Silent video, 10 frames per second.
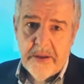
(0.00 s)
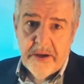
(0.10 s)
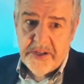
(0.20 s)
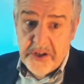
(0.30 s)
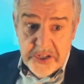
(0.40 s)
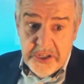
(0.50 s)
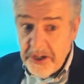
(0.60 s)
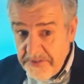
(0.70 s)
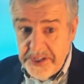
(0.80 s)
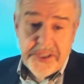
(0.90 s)
And as our
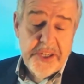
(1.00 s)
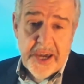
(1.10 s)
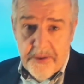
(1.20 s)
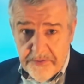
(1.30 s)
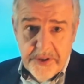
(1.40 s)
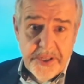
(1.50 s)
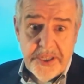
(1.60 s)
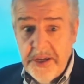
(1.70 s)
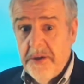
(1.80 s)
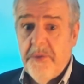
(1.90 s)
services together have
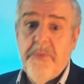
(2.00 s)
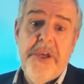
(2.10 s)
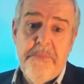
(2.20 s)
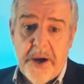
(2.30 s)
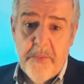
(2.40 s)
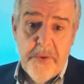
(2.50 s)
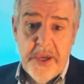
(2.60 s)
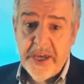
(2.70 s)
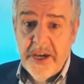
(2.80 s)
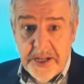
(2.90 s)
continued week by week,